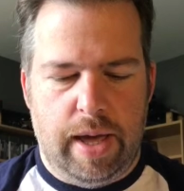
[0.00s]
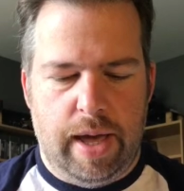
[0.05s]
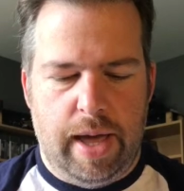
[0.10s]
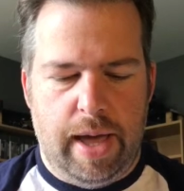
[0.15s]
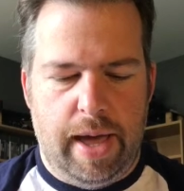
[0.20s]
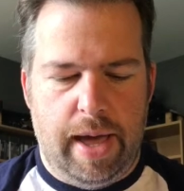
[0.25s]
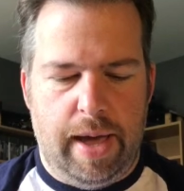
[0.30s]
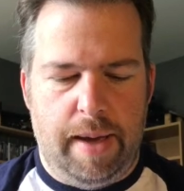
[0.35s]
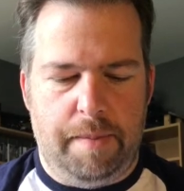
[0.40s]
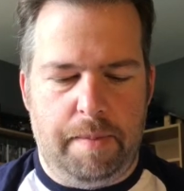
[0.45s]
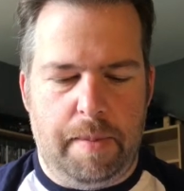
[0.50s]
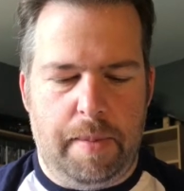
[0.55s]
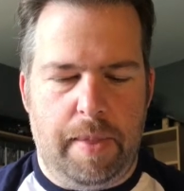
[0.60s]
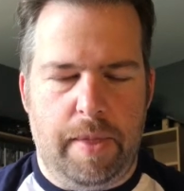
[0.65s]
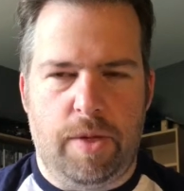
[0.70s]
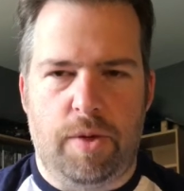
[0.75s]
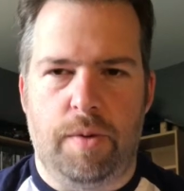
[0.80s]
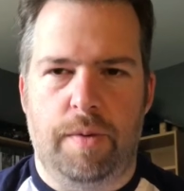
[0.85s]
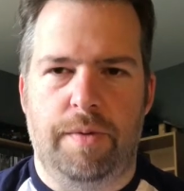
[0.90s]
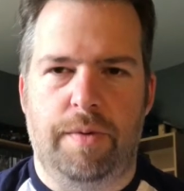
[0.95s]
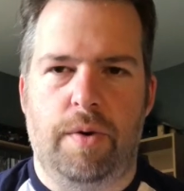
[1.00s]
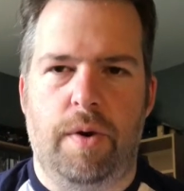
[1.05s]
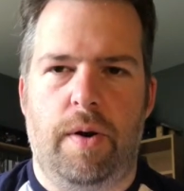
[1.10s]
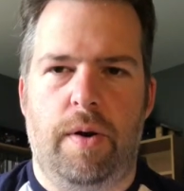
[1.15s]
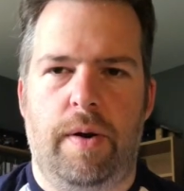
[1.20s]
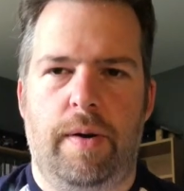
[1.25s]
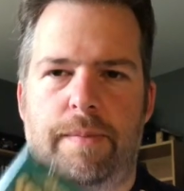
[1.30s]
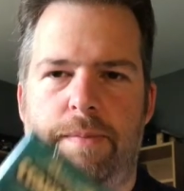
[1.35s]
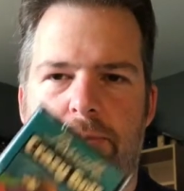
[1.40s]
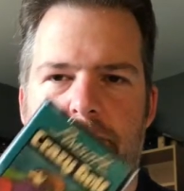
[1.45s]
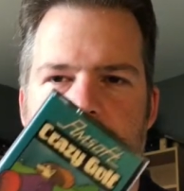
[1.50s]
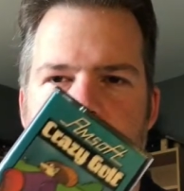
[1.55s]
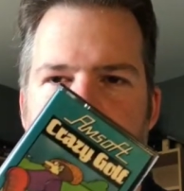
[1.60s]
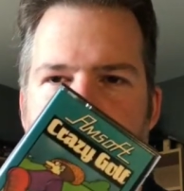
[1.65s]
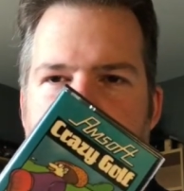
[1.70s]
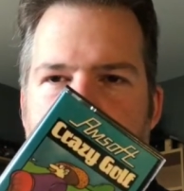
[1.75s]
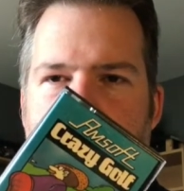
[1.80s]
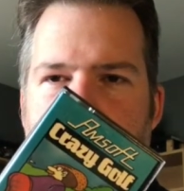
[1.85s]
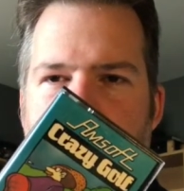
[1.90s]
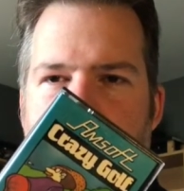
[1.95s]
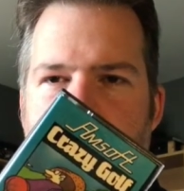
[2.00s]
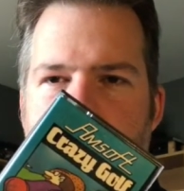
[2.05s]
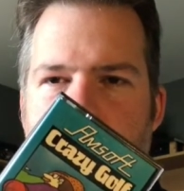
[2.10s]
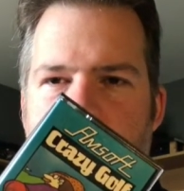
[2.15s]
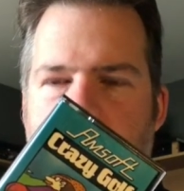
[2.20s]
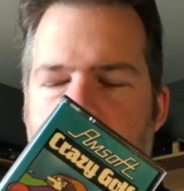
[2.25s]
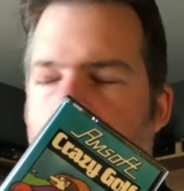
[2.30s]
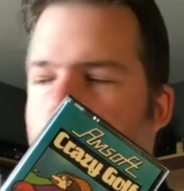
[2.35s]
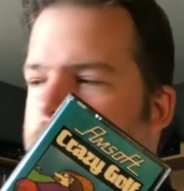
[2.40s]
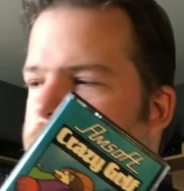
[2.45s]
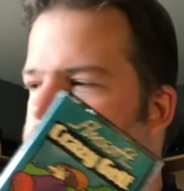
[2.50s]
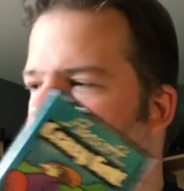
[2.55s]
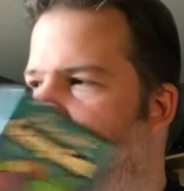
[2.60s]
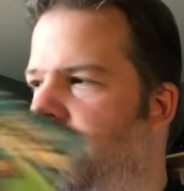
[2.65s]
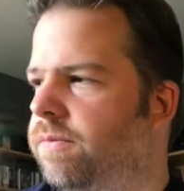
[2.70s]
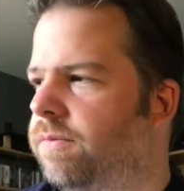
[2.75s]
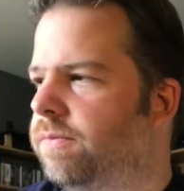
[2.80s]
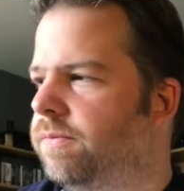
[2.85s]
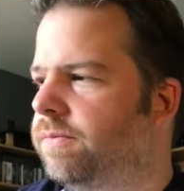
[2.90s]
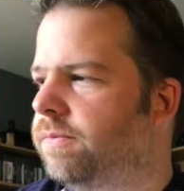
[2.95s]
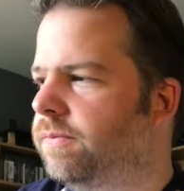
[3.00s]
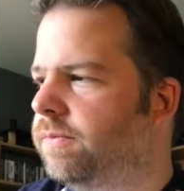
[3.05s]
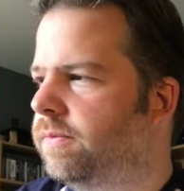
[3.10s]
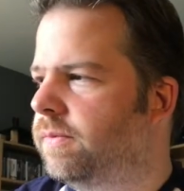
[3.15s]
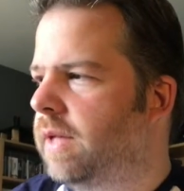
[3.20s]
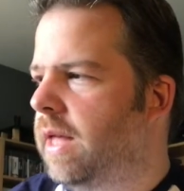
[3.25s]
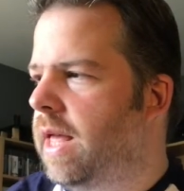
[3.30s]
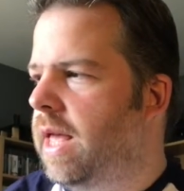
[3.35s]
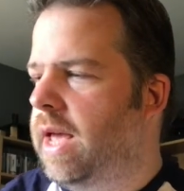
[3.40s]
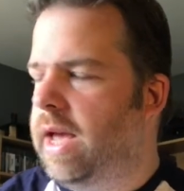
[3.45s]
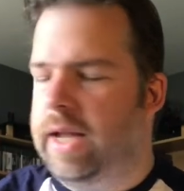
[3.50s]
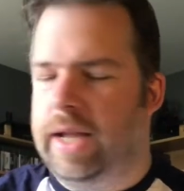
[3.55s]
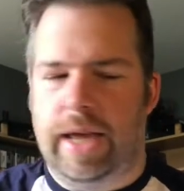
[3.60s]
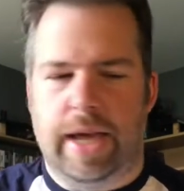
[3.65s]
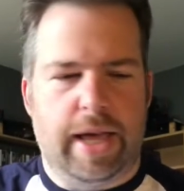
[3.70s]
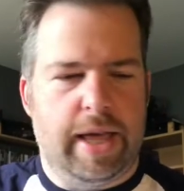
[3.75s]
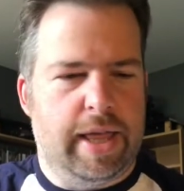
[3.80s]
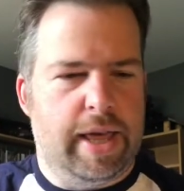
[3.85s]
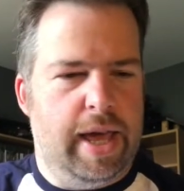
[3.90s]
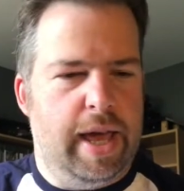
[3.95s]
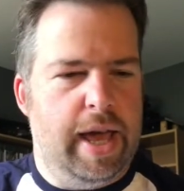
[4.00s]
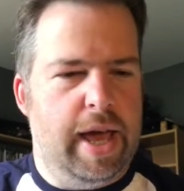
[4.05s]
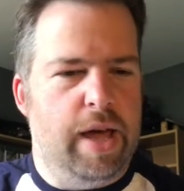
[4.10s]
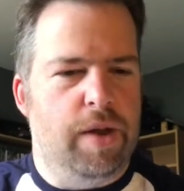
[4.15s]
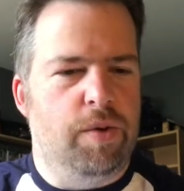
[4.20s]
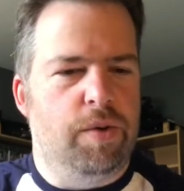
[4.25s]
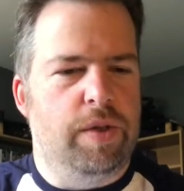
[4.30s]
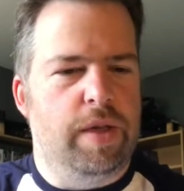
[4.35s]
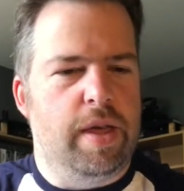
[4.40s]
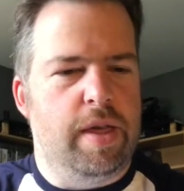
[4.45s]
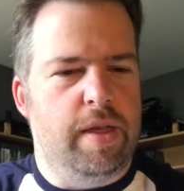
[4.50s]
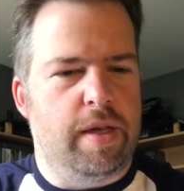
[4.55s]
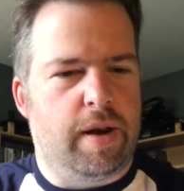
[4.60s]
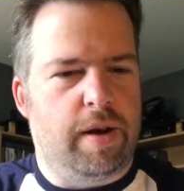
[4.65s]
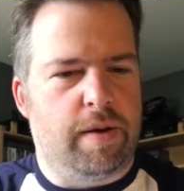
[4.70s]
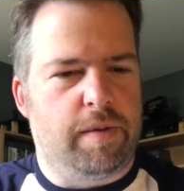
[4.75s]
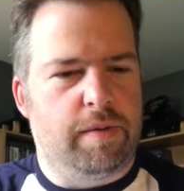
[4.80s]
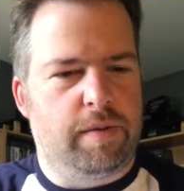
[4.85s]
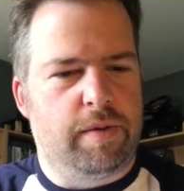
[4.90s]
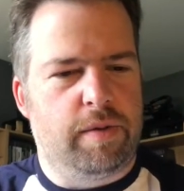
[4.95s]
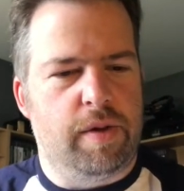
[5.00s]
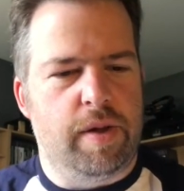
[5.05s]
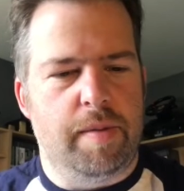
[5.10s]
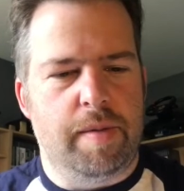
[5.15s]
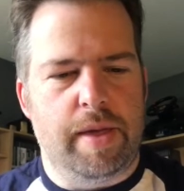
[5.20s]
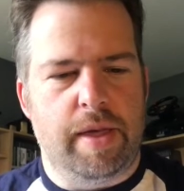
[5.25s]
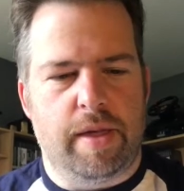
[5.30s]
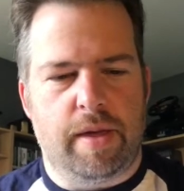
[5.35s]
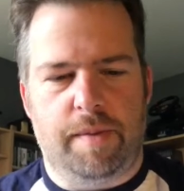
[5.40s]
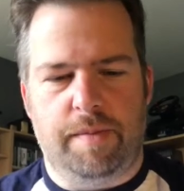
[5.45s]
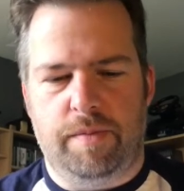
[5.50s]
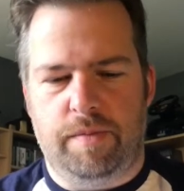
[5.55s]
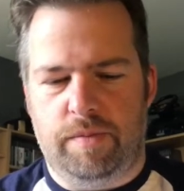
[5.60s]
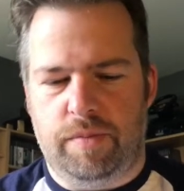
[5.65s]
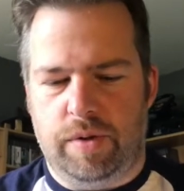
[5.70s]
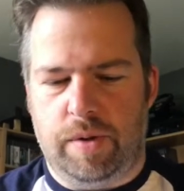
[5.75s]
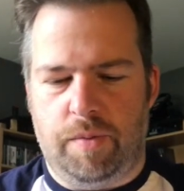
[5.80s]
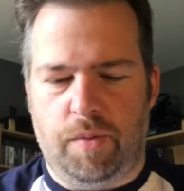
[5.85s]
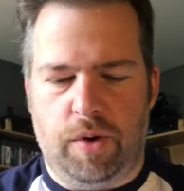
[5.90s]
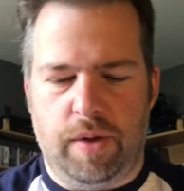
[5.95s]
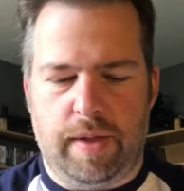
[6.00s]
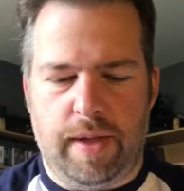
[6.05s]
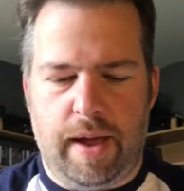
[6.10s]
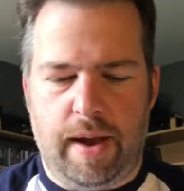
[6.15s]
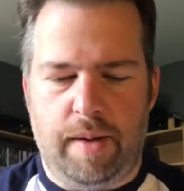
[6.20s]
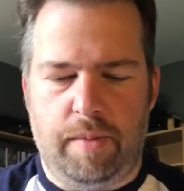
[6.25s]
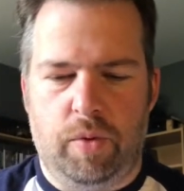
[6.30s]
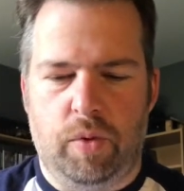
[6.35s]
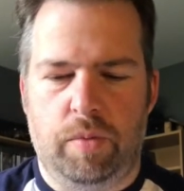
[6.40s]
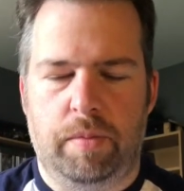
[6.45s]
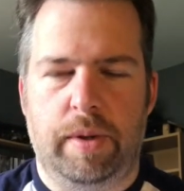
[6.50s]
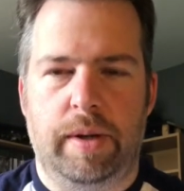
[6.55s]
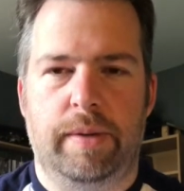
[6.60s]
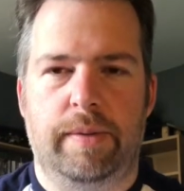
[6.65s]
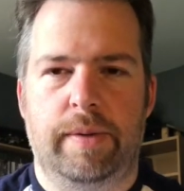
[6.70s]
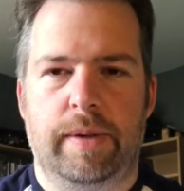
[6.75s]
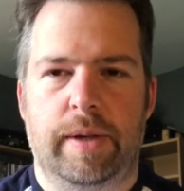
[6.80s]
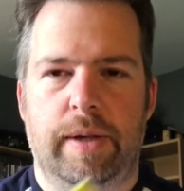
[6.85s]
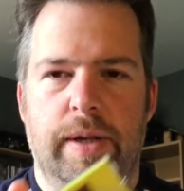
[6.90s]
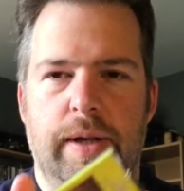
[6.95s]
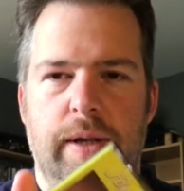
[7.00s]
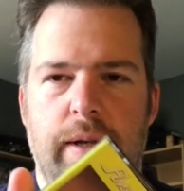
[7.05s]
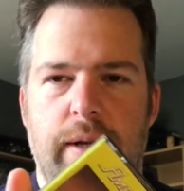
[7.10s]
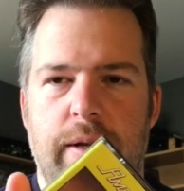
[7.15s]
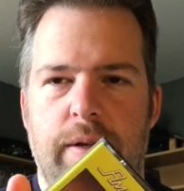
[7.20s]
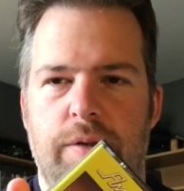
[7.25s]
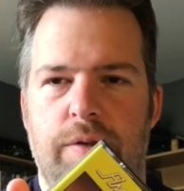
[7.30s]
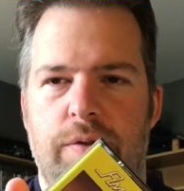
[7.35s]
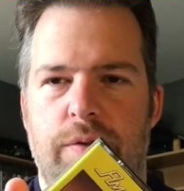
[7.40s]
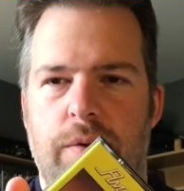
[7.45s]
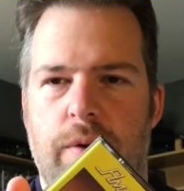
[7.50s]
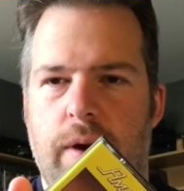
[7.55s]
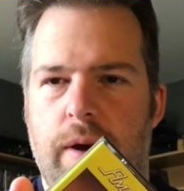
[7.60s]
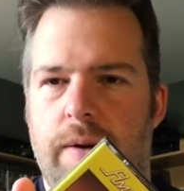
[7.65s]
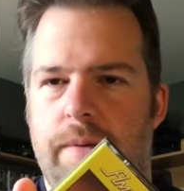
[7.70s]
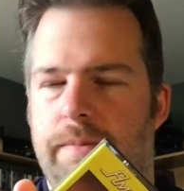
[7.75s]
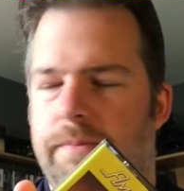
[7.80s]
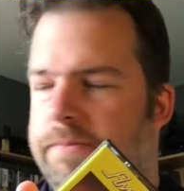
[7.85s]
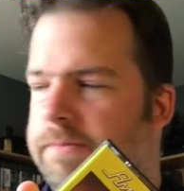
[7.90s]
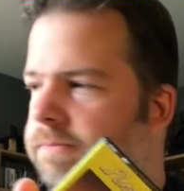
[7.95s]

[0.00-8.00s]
So we've got Crazy Golf, and like I say, I know these are going to be somewhat terrible, but Snooker,